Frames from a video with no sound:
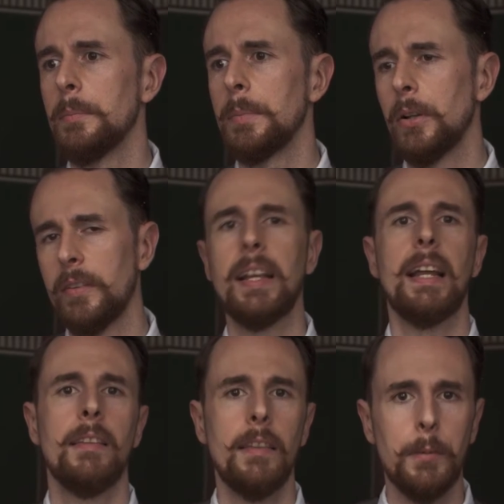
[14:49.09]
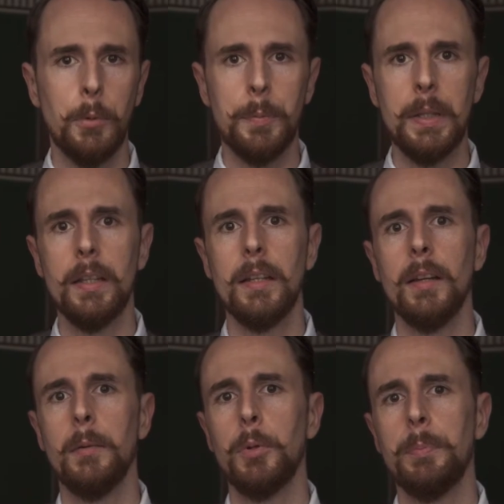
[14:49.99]
Because again, that
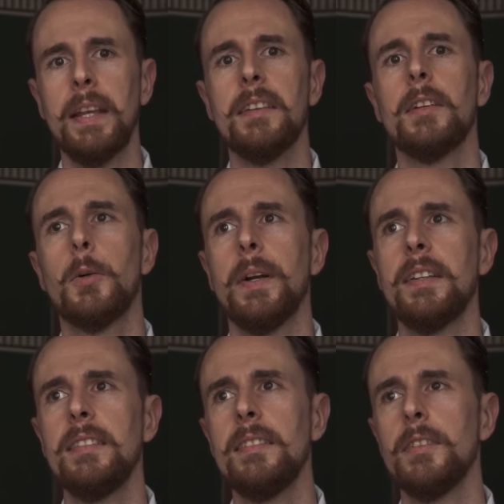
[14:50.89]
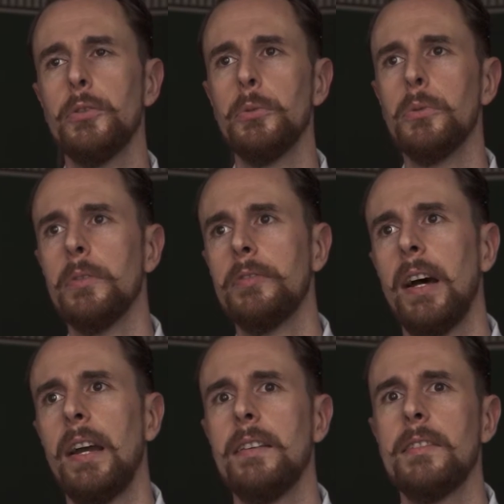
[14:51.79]
would make it quite easy to
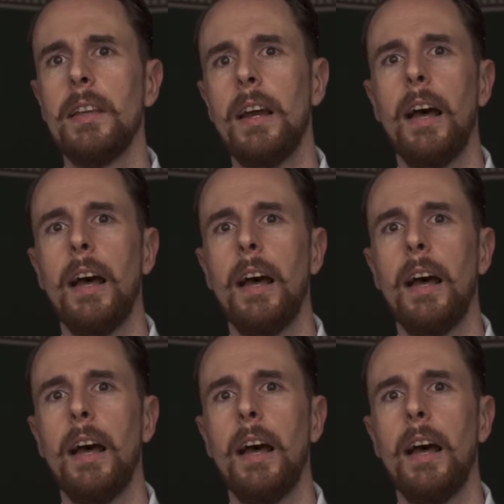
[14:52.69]
find